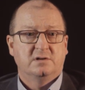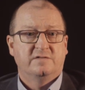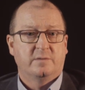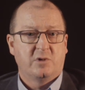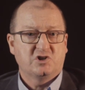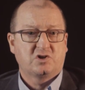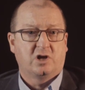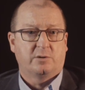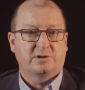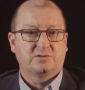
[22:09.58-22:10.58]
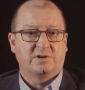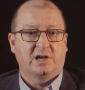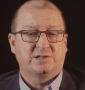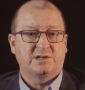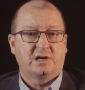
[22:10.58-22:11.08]
For most colorectal
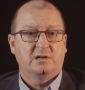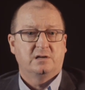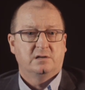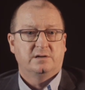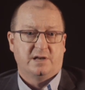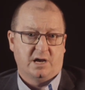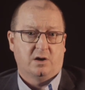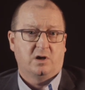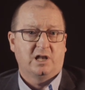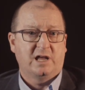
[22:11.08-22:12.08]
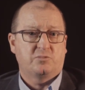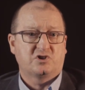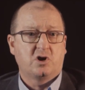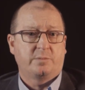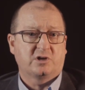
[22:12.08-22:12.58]
cancer, now, a
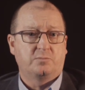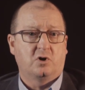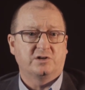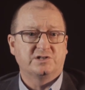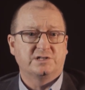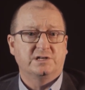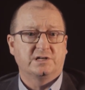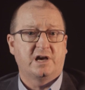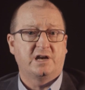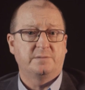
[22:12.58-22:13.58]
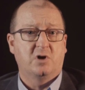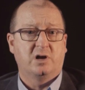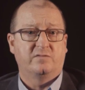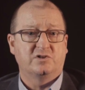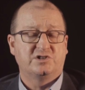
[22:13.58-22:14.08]
laparoscopic approach is the indicated mode
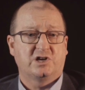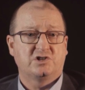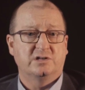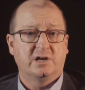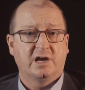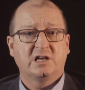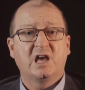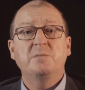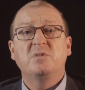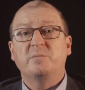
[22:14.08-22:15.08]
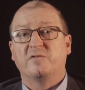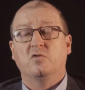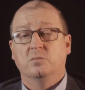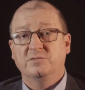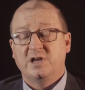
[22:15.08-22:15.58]
of resection and can be
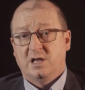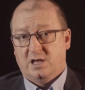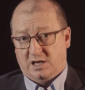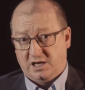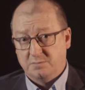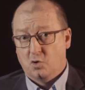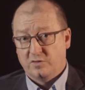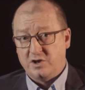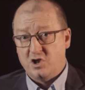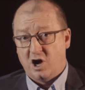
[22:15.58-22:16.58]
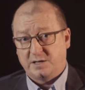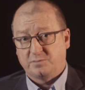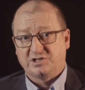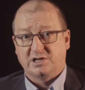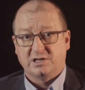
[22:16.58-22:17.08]
performed in more than
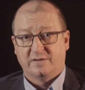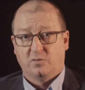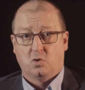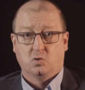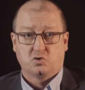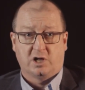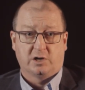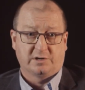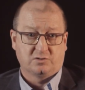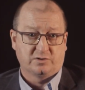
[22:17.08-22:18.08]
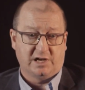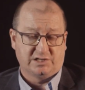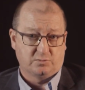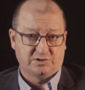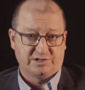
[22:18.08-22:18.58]
90% of all colorectal
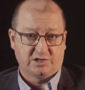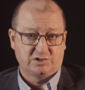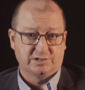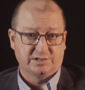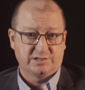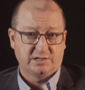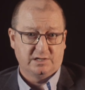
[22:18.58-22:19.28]
cancer resections.